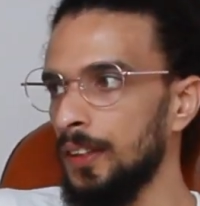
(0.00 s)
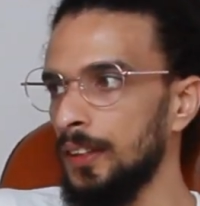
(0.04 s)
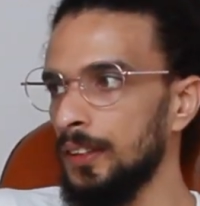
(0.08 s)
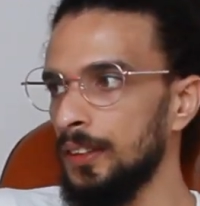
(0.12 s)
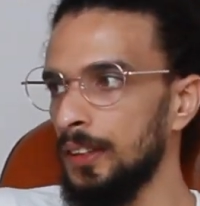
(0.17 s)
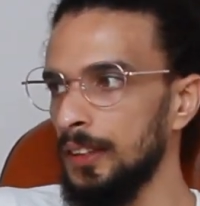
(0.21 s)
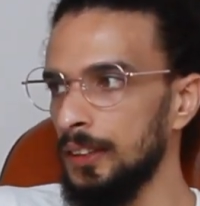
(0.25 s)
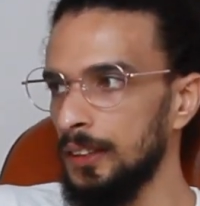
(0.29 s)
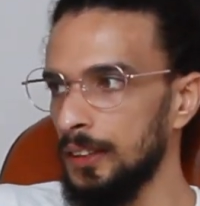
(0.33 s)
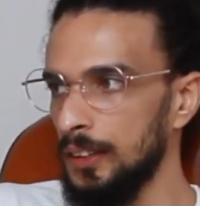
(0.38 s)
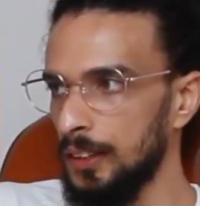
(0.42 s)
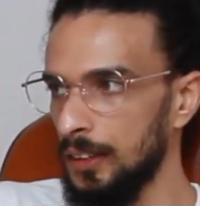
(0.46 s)

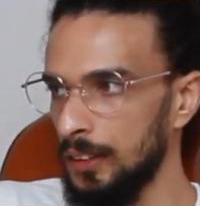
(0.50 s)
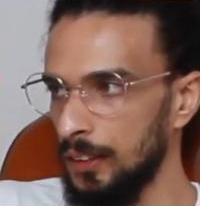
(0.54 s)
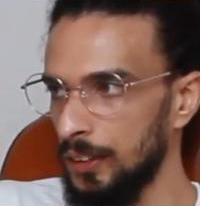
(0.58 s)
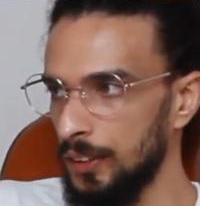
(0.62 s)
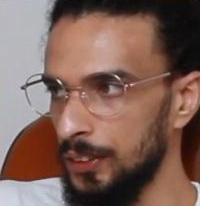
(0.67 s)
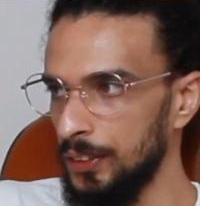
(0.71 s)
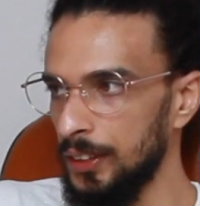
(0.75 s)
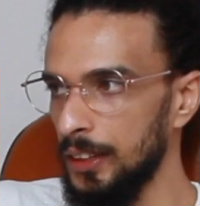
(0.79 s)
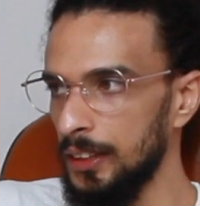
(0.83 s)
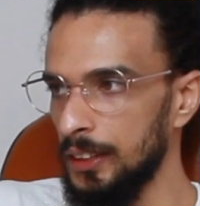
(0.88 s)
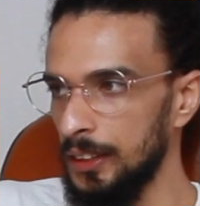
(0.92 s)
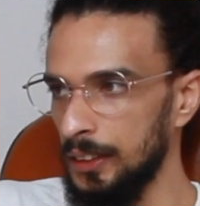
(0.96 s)

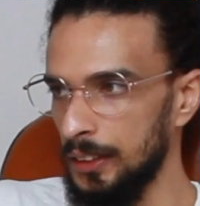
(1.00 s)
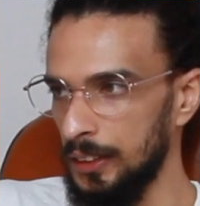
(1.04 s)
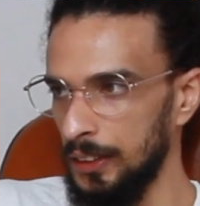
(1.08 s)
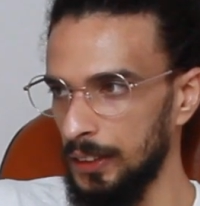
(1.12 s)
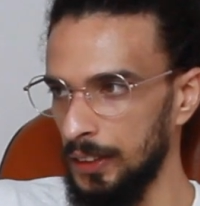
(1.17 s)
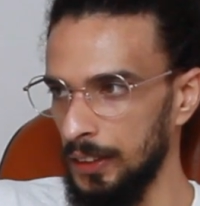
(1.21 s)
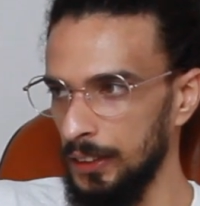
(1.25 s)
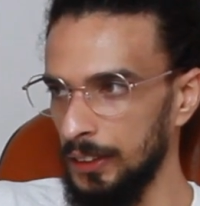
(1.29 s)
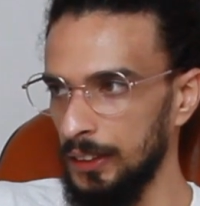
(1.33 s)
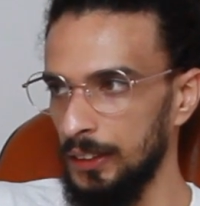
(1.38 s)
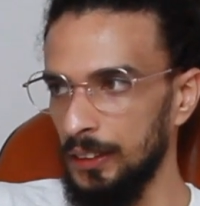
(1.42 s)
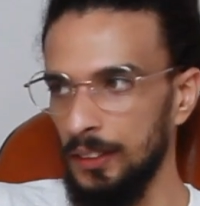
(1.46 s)
the
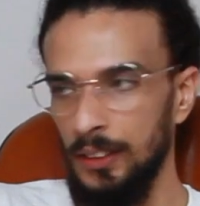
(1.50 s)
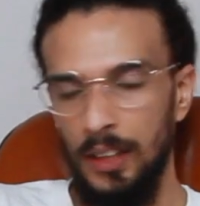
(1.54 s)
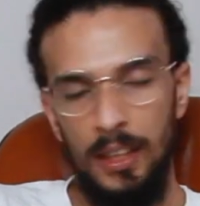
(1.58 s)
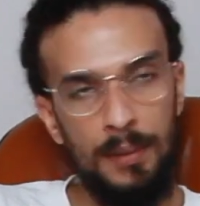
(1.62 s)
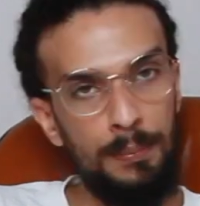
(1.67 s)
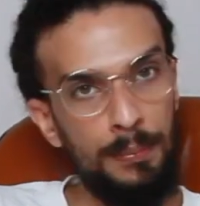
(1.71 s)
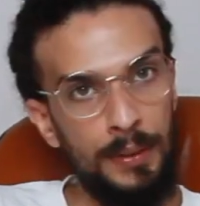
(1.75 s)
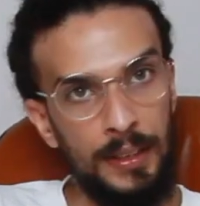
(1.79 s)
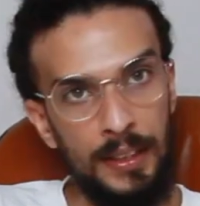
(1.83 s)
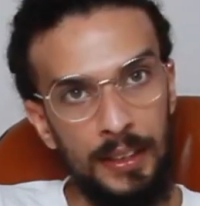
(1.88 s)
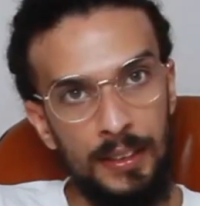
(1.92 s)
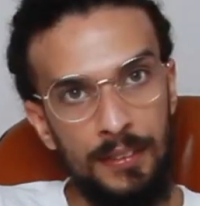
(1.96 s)
discussed
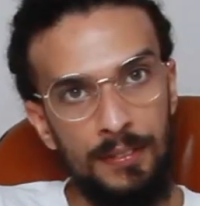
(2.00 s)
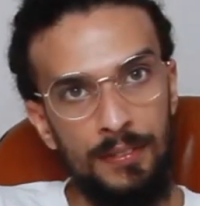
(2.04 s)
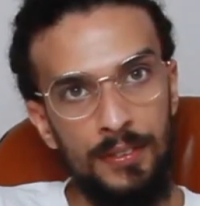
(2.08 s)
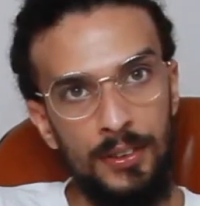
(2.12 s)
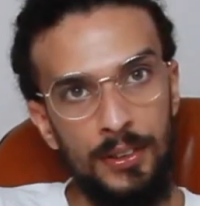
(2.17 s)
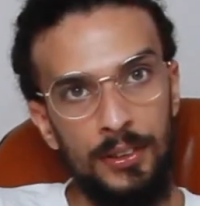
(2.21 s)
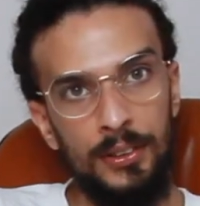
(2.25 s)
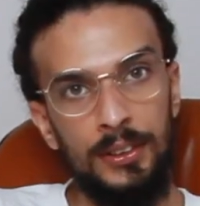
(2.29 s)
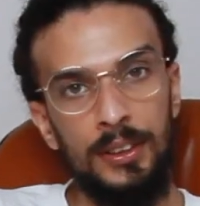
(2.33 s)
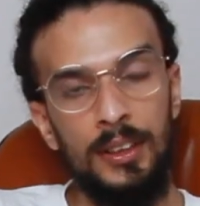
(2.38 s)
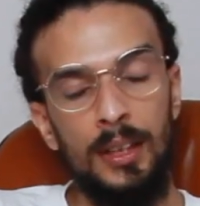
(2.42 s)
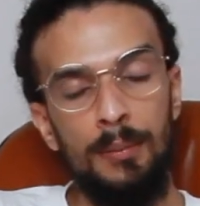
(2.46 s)
topic
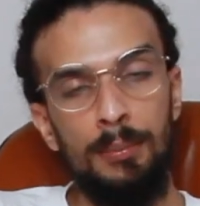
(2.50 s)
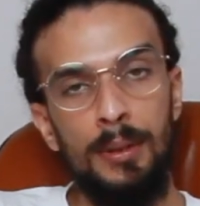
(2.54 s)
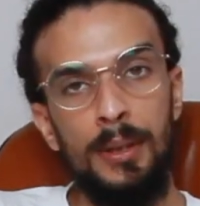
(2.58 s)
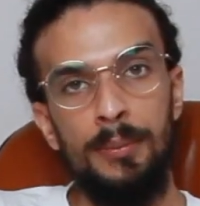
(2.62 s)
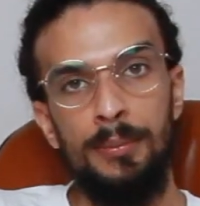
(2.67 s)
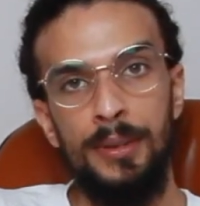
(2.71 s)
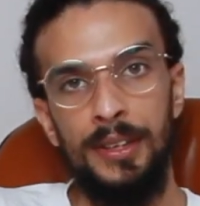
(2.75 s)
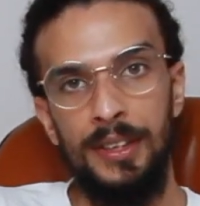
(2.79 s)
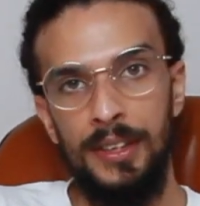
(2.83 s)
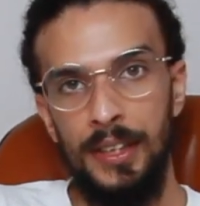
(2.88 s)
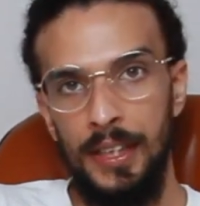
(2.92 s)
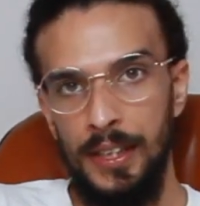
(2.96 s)
for
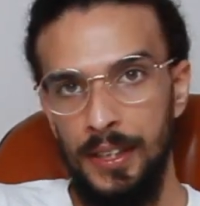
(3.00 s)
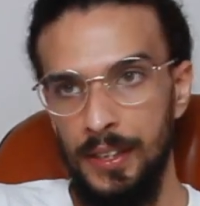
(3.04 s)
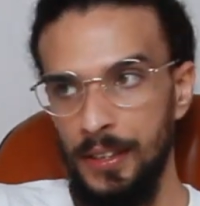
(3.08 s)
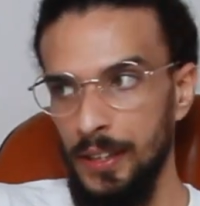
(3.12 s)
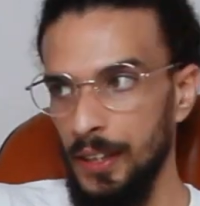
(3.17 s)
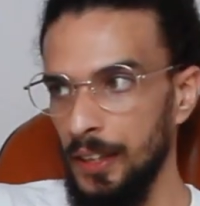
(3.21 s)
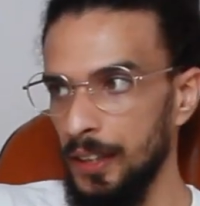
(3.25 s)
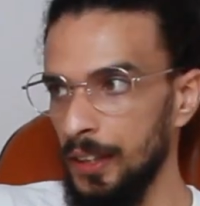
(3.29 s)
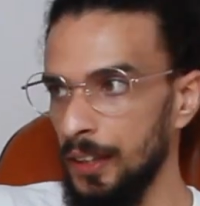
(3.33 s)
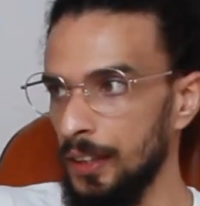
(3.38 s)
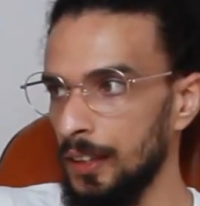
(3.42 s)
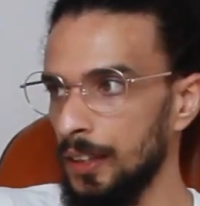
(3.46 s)

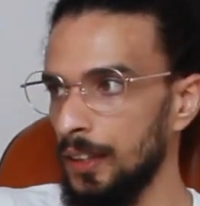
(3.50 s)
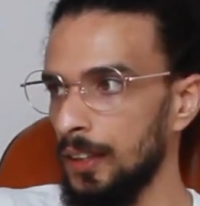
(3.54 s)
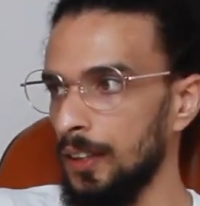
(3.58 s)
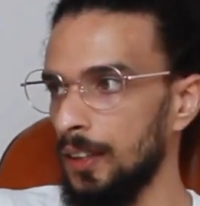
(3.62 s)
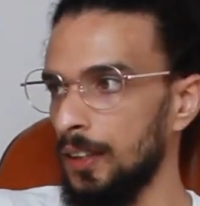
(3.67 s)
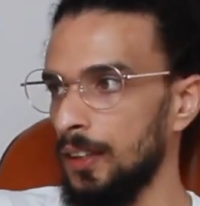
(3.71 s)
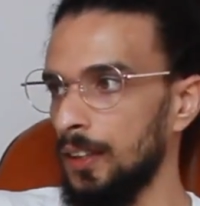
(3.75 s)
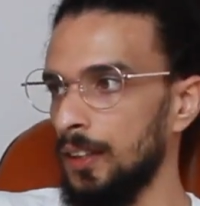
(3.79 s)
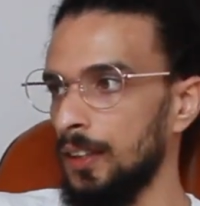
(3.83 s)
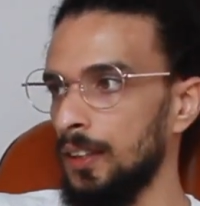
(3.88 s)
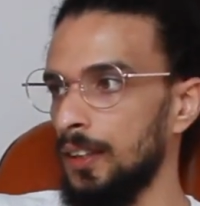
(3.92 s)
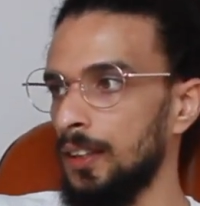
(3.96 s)
supplementary
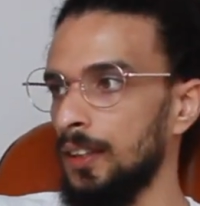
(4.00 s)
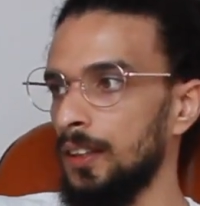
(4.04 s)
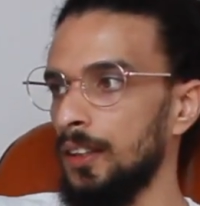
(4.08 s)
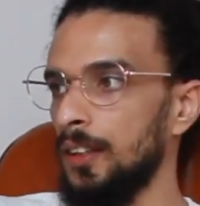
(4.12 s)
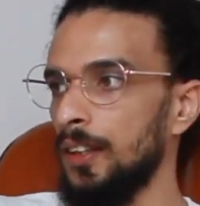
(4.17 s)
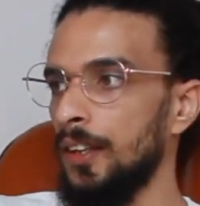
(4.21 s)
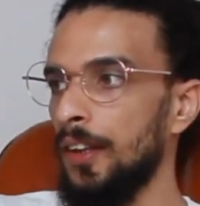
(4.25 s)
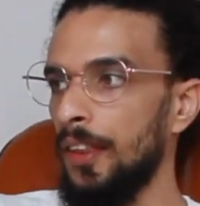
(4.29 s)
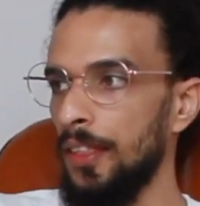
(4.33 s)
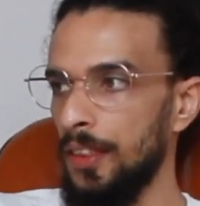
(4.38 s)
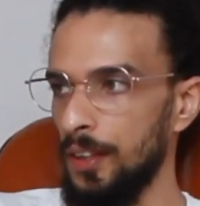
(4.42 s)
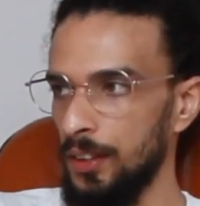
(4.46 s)

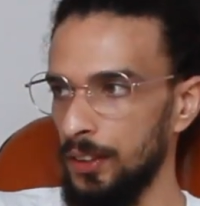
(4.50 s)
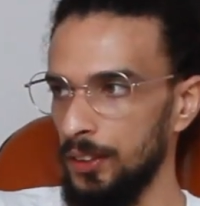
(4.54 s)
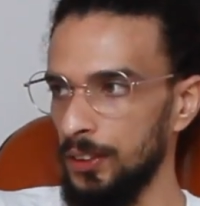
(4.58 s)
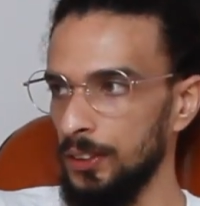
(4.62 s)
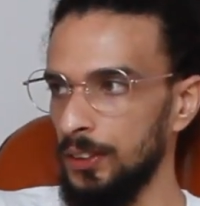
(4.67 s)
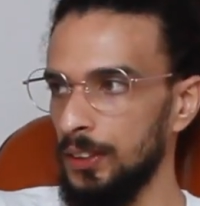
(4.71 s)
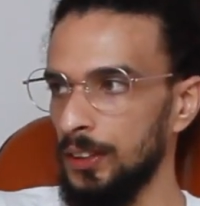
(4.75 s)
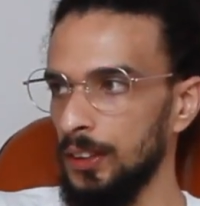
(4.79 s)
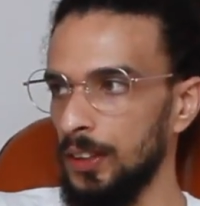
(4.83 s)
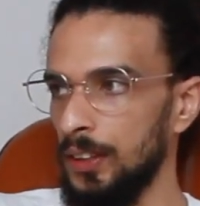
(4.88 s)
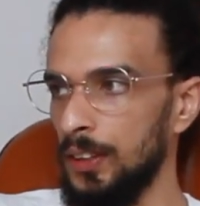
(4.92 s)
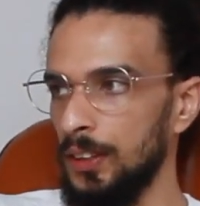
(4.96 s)

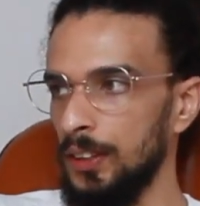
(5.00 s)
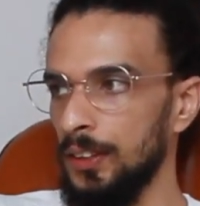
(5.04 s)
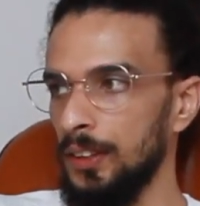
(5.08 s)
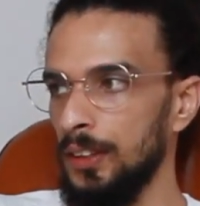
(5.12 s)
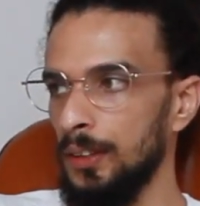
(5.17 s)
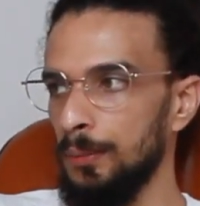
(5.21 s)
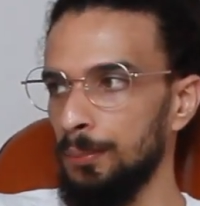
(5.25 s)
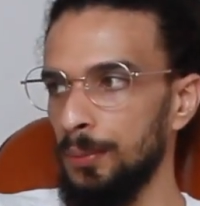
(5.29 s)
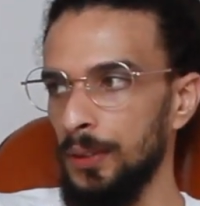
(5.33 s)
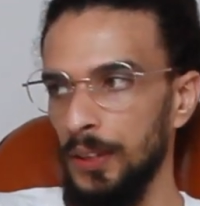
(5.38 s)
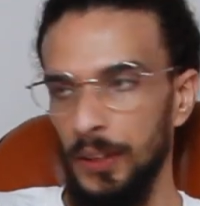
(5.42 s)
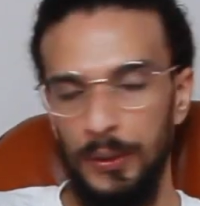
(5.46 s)
thoughts on
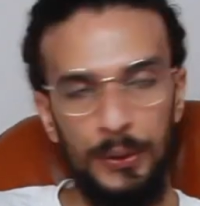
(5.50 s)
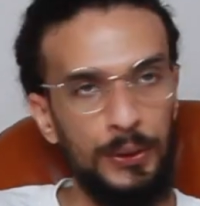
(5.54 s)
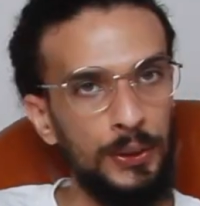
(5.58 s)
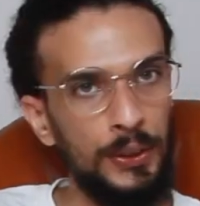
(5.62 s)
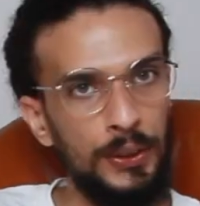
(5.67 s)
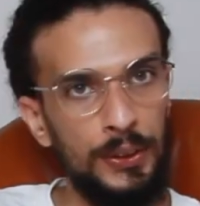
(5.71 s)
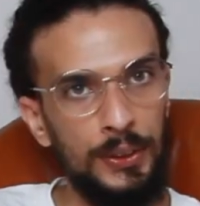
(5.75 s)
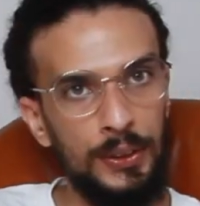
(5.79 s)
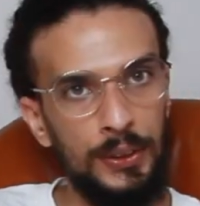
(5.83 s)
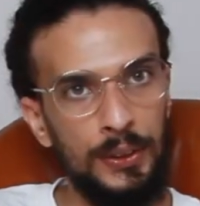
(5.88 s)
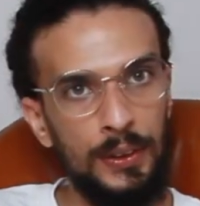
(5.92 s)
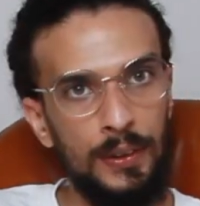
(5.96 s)
the
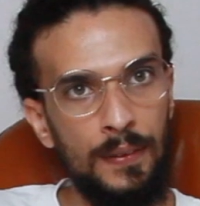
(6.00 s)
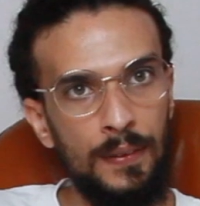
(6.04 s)
process.